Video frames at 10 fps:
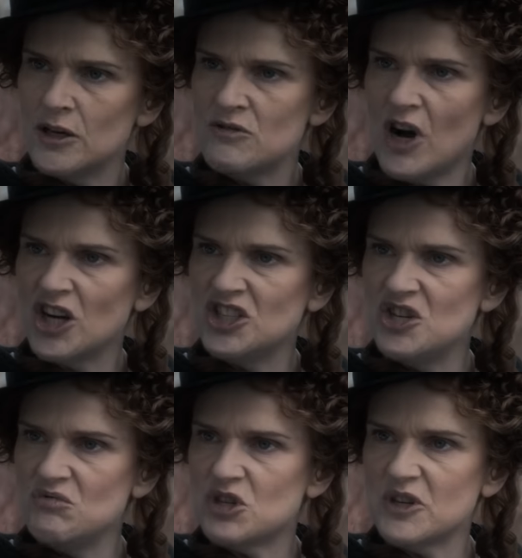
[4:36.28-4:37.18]
Who are you
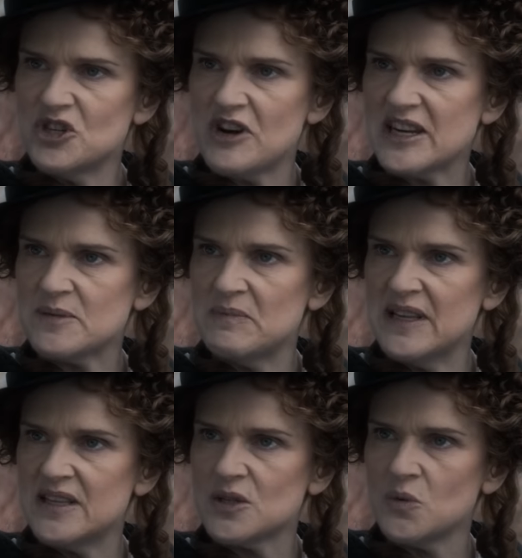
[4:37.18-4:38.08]
to address me
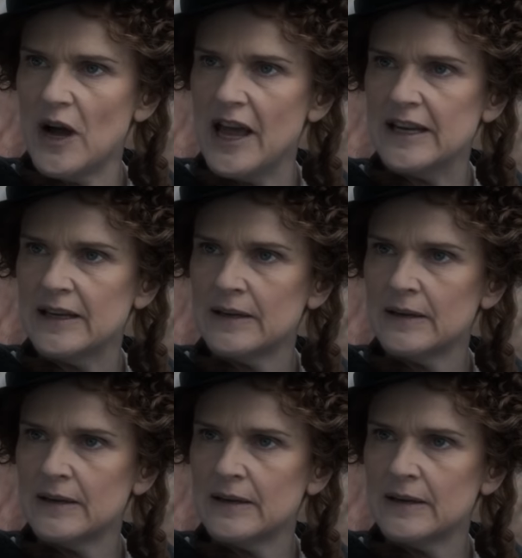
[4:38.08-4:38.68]
this way?